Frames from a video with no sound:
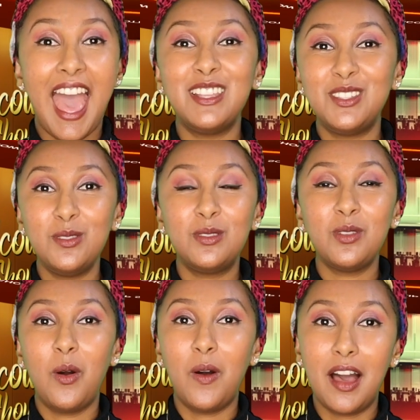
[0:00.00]
As you
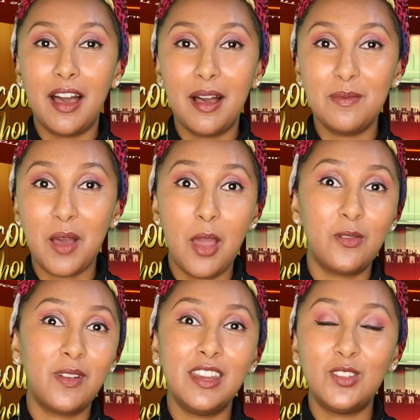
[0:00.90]
saw, um, I
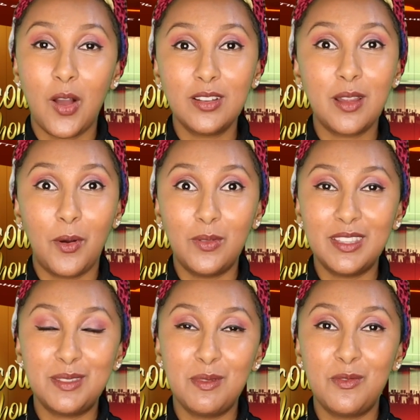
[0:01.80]
already talked about
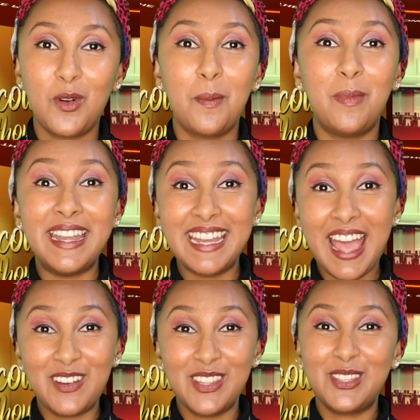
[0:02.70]
this before, but
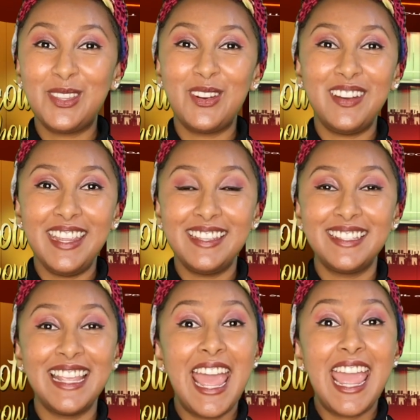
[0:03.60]
now the story
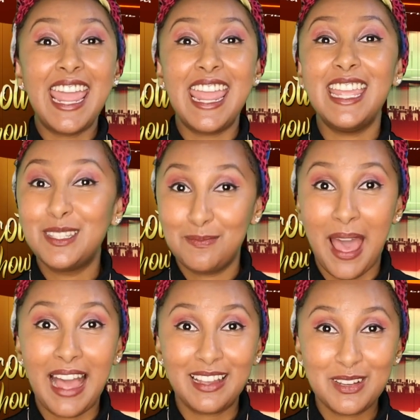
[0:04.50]
is he's
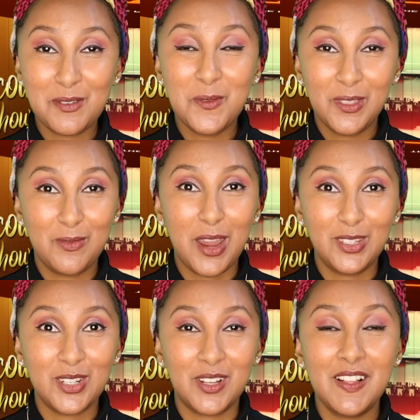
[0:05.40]
back with
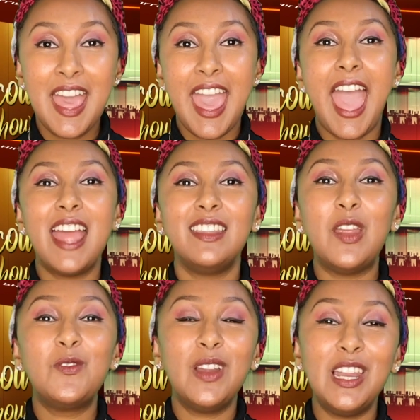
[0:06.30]
Rachel. And
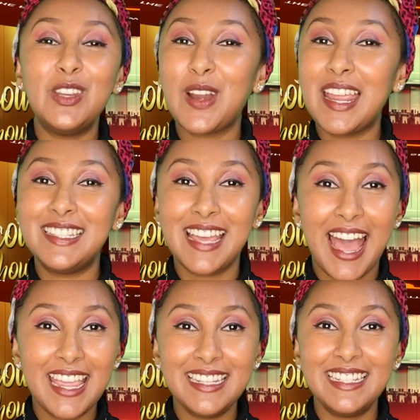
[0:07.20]
they really tried to
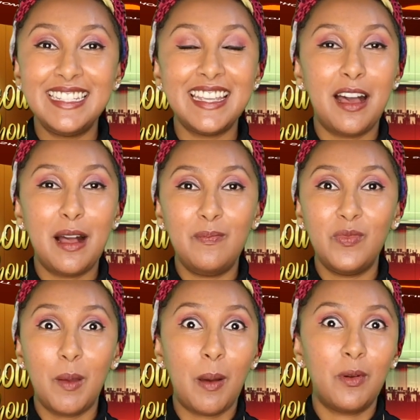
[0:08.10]
hide it. Um,
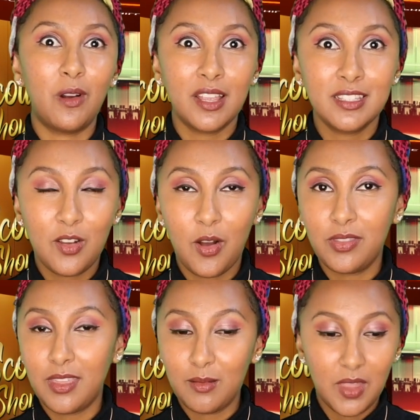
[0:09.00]
the paparazzi
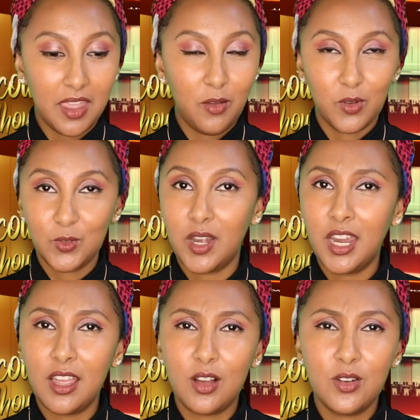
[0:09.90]
caught them that he was
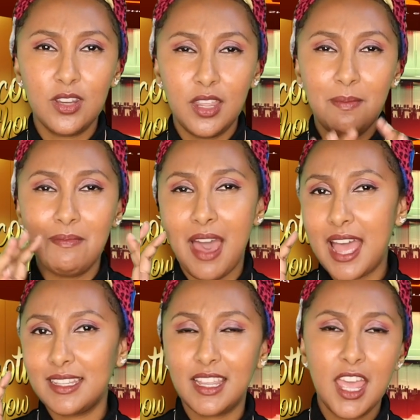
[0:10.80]
wearing a hoodie
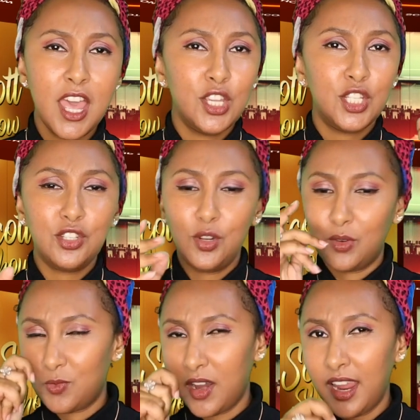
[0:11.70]
mask, she
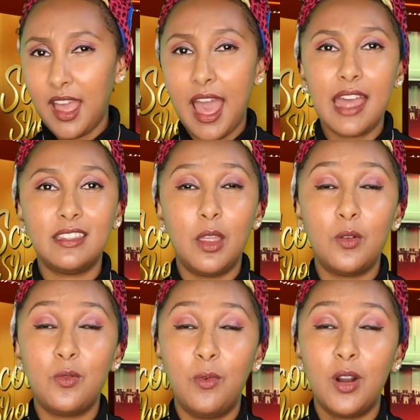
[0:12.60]
was wearing a hat. They
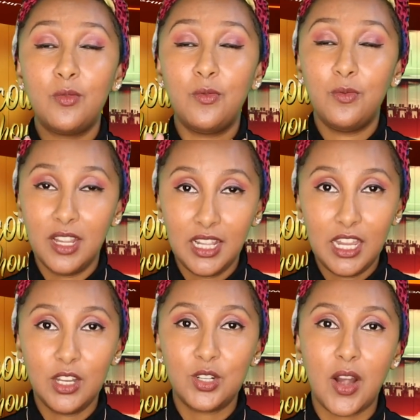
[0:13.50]
were
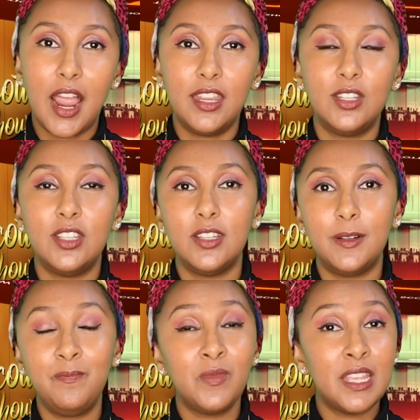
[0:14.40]
really trying
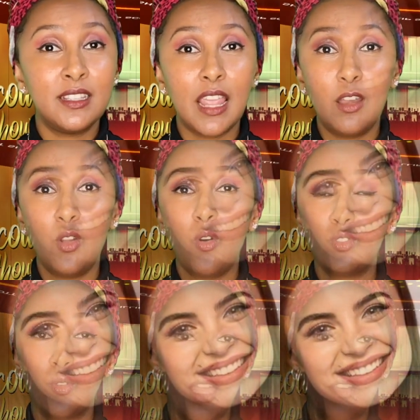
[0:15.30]
to stay low
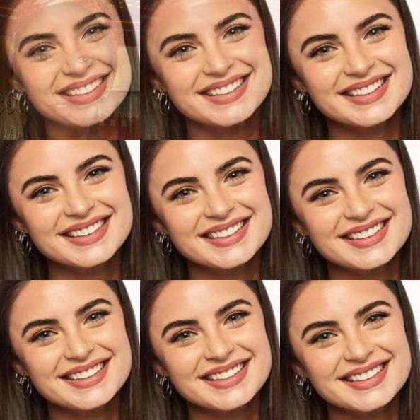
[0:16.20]
so that nobody can
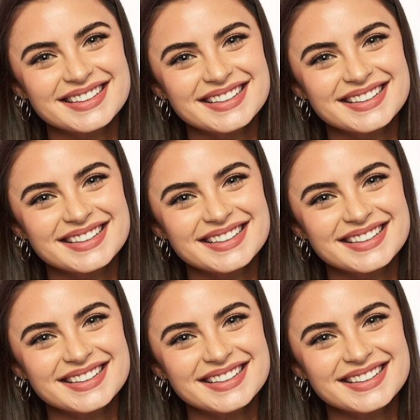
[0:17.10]
see.